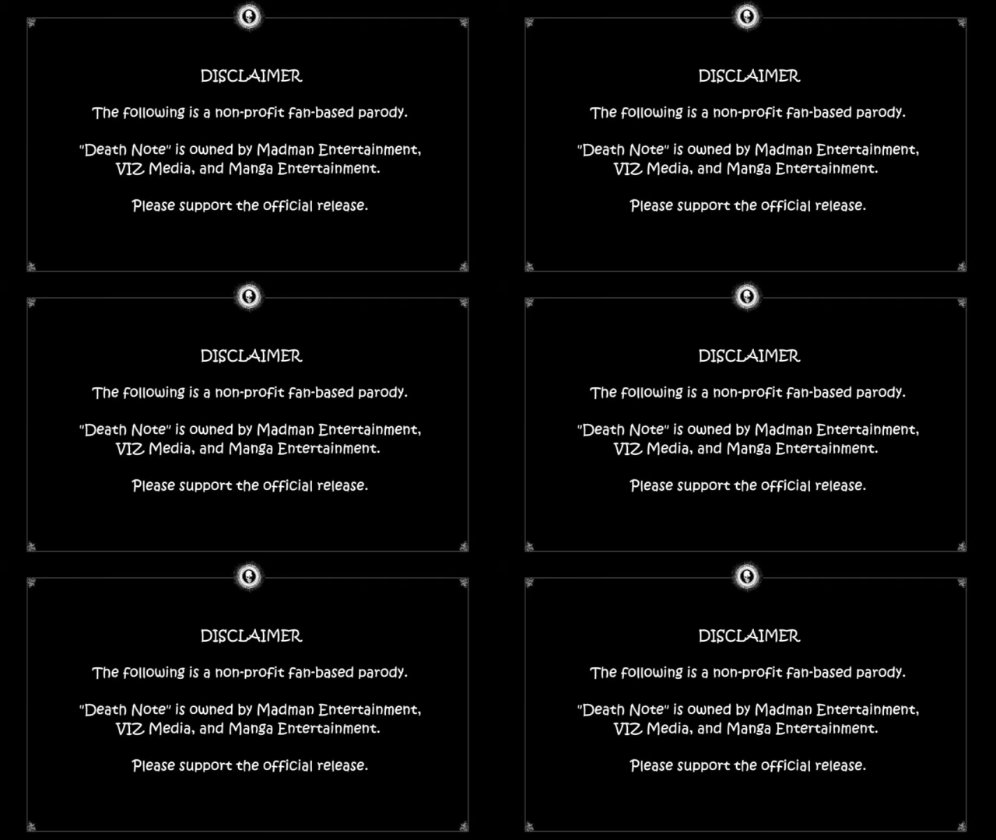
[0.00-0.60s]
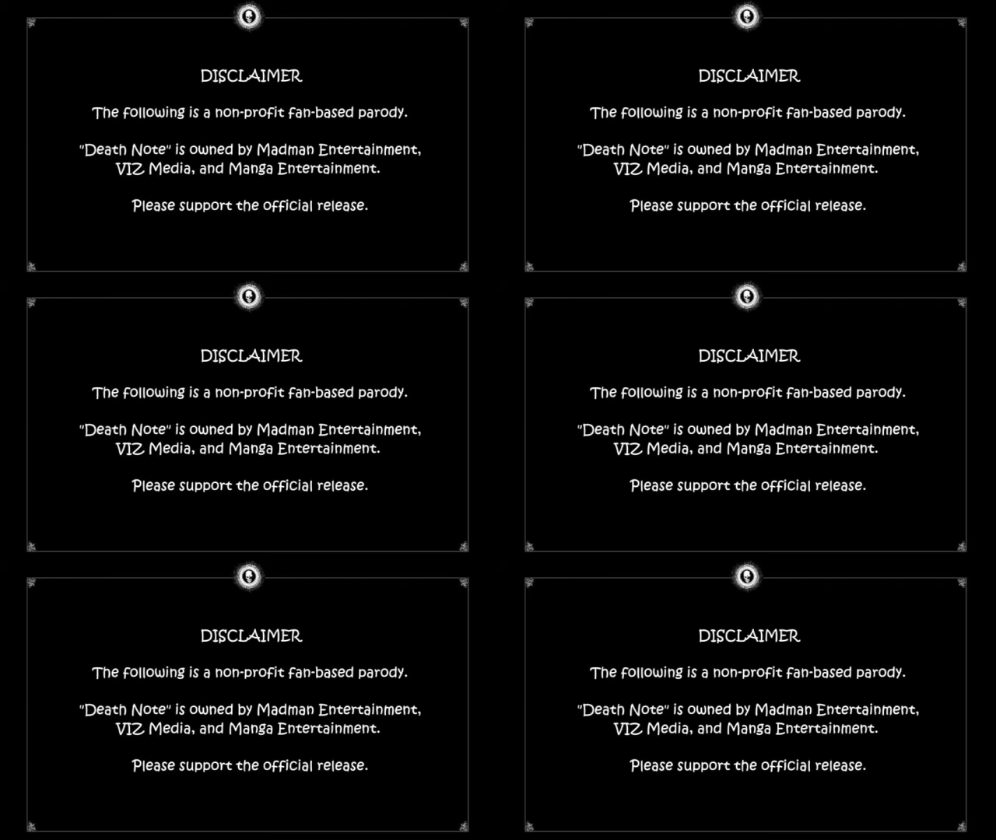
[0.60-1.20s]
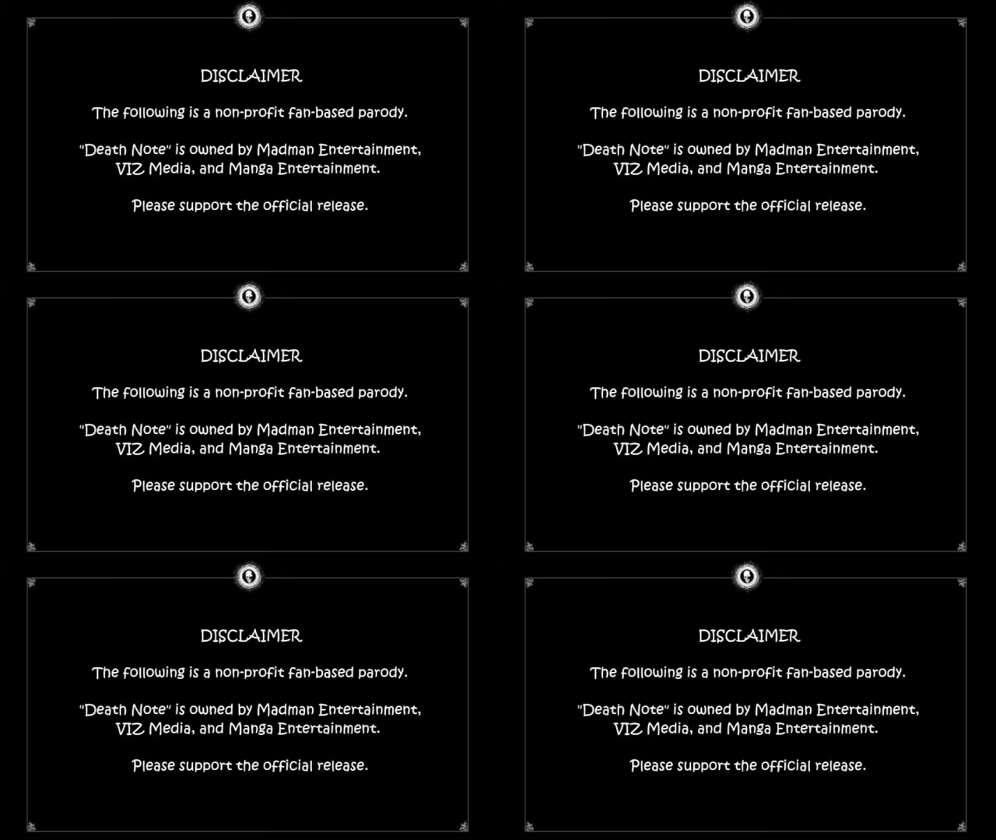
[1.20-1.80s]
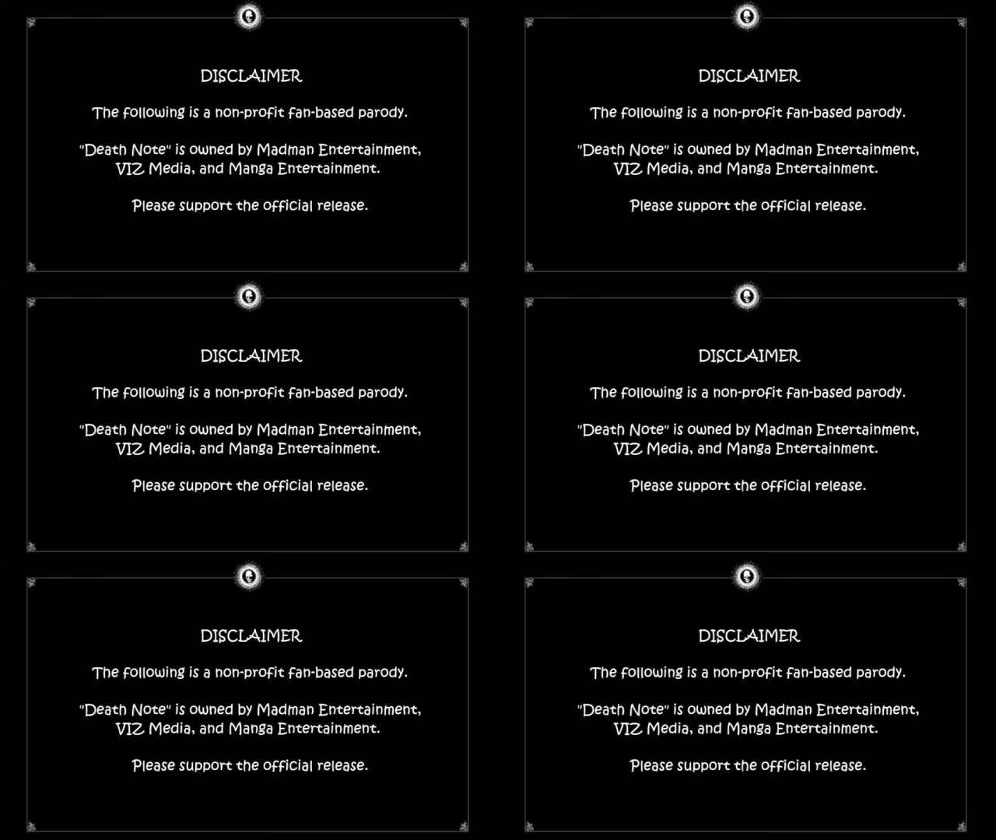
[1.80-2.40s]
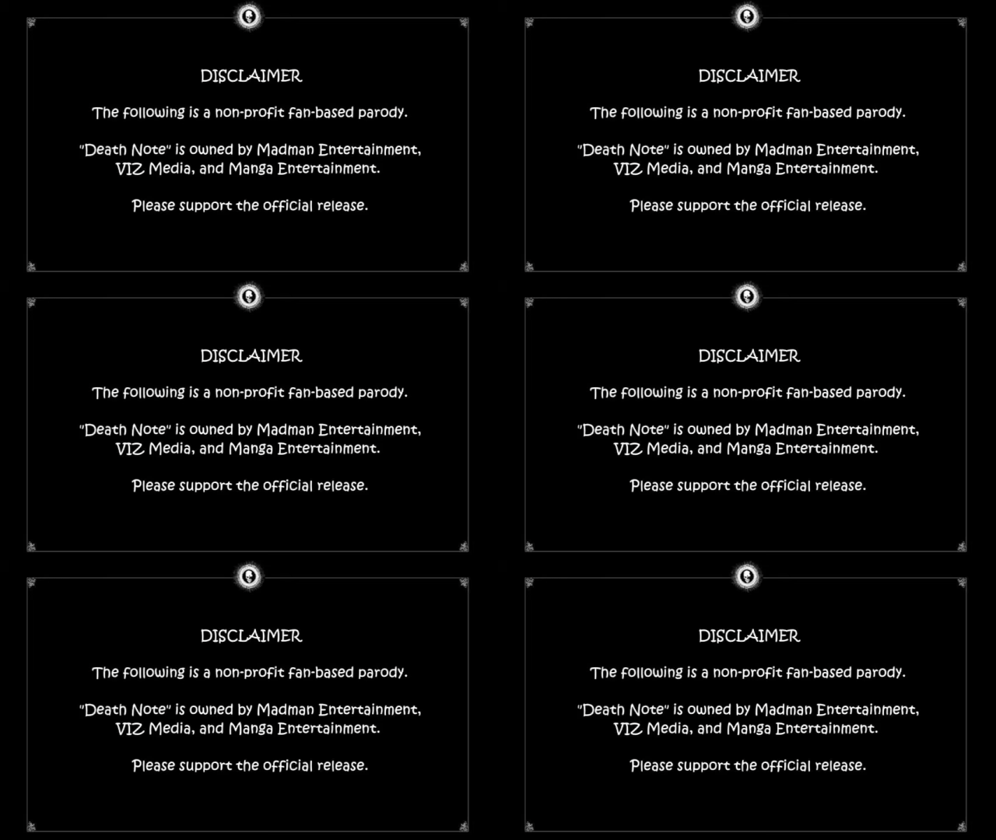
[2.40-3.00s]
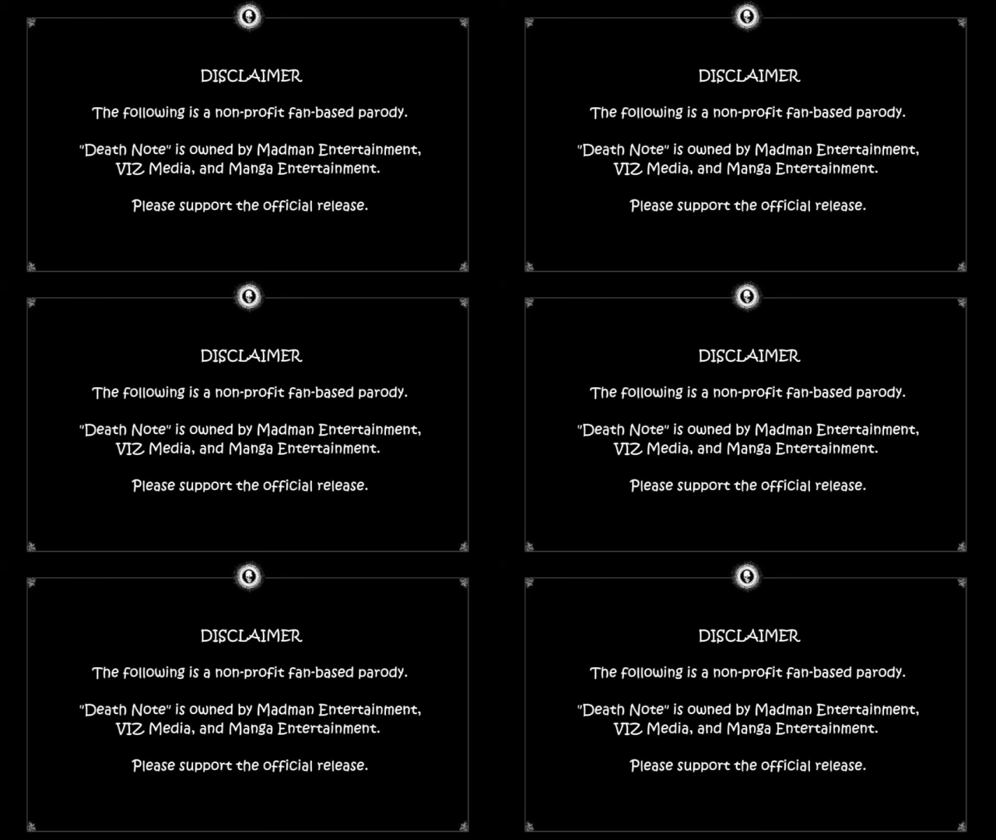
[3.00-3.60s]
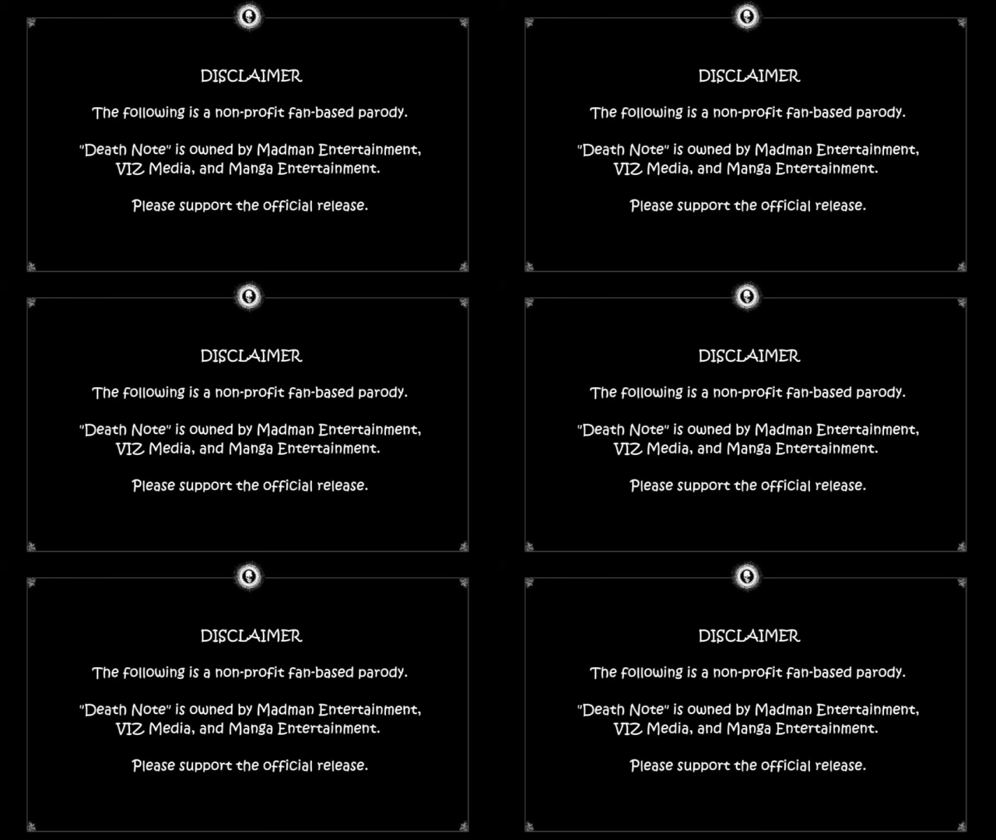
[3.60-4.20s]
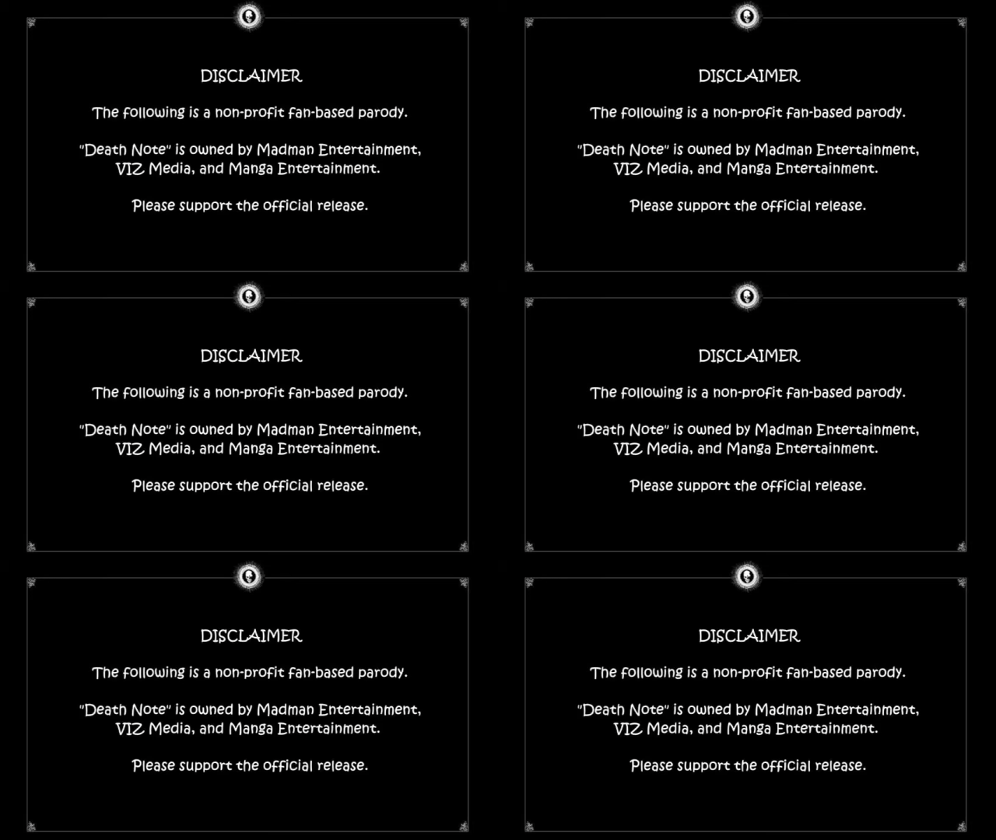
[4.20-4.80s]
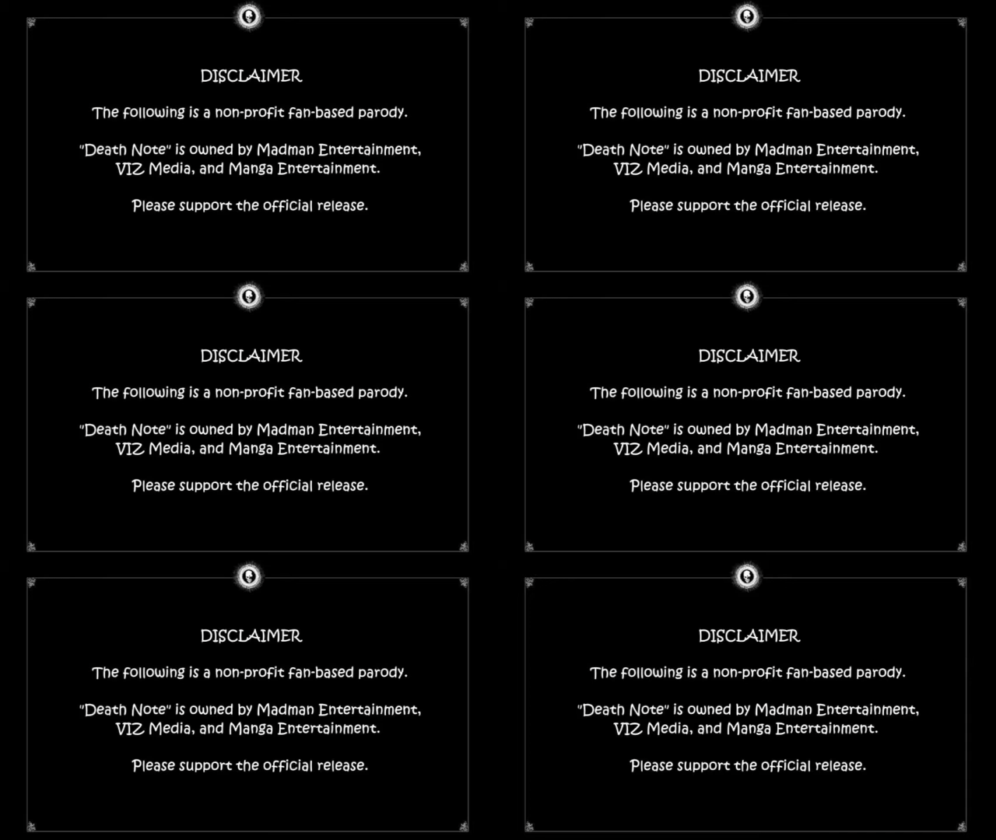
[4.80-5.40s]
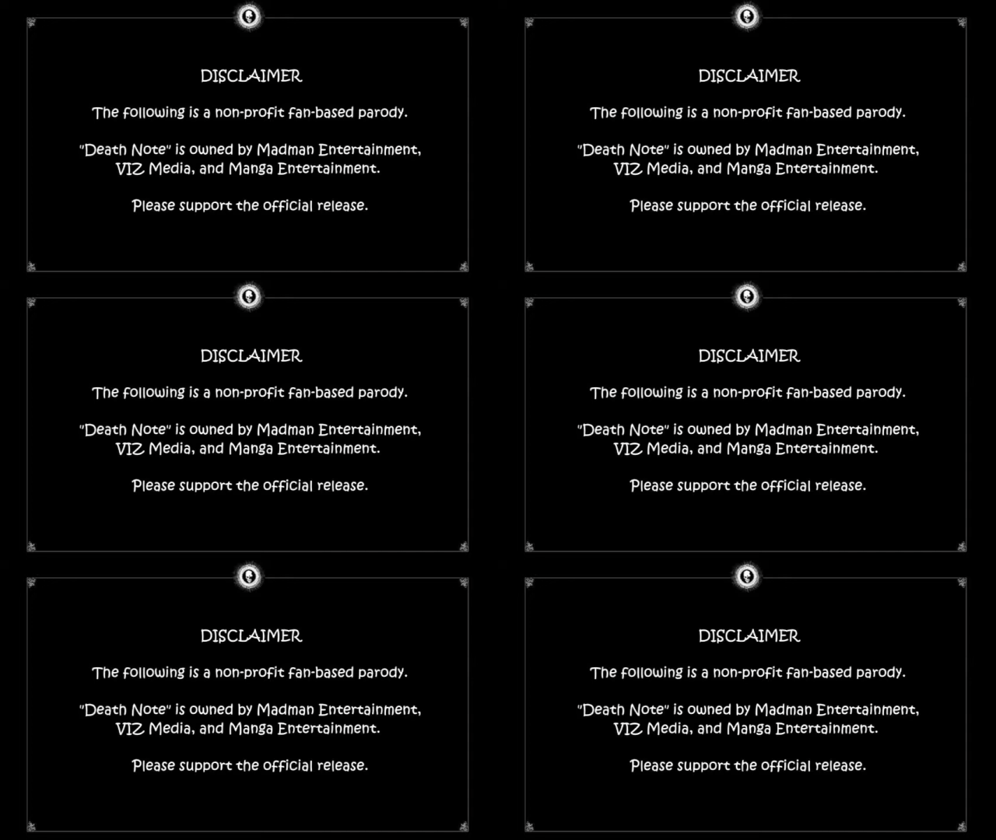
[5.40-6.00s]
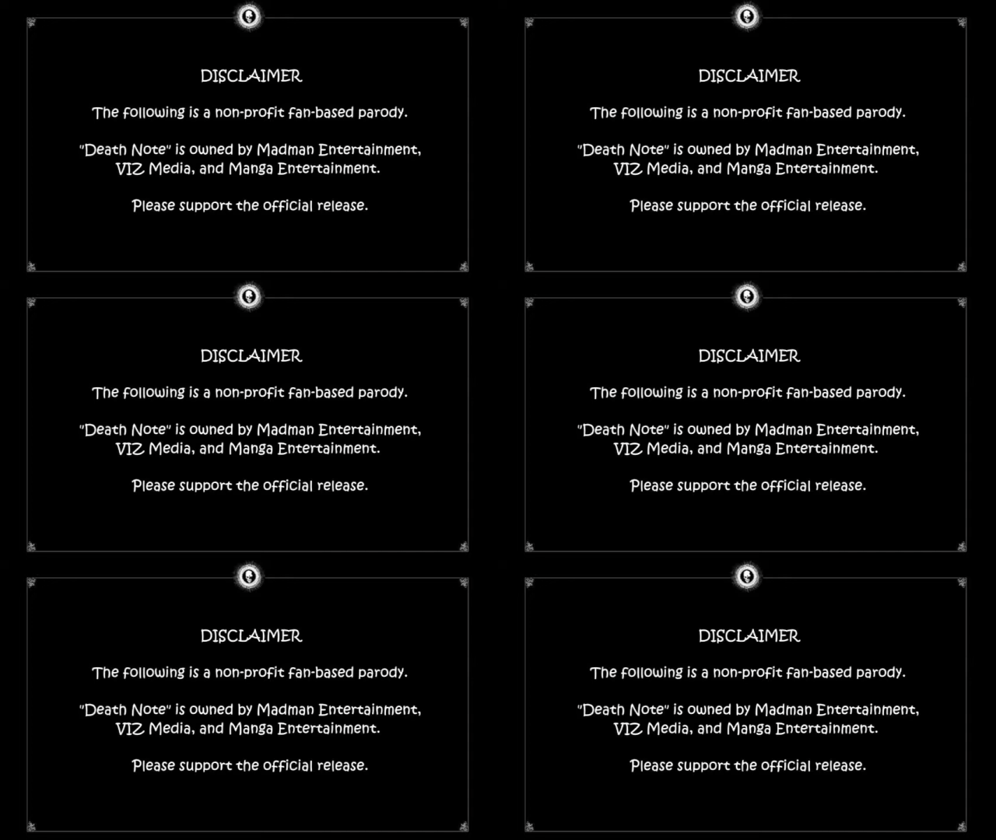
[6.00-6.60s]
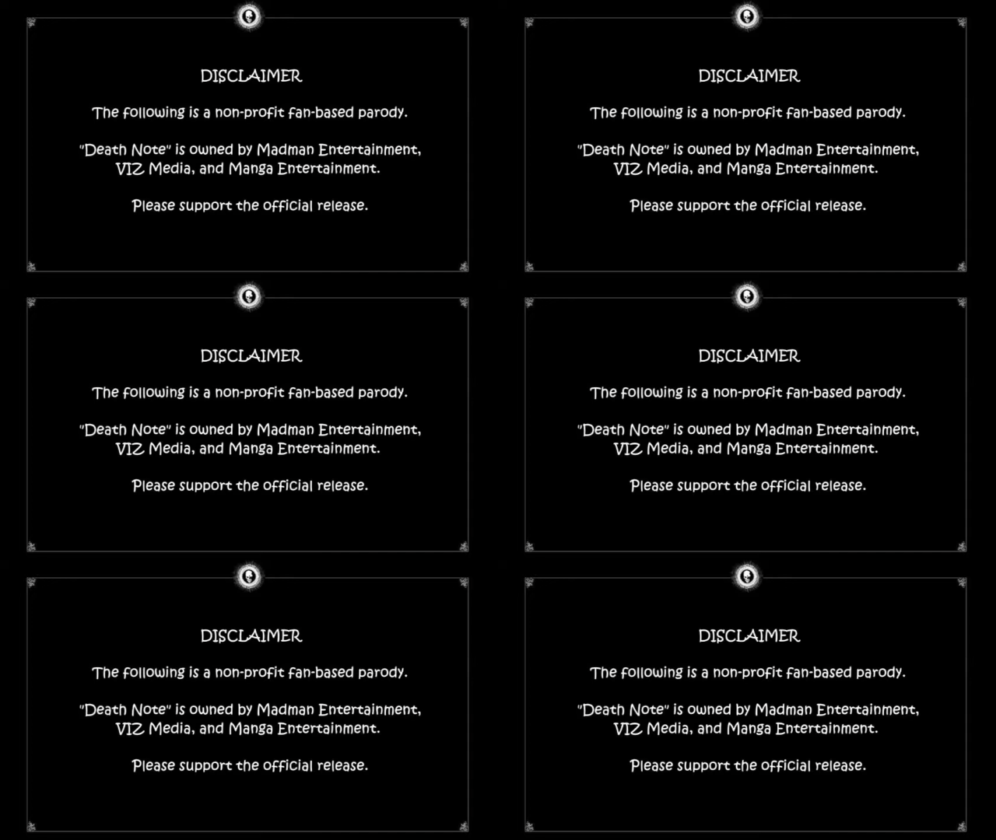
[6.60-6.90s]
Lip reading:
(no speaker visible)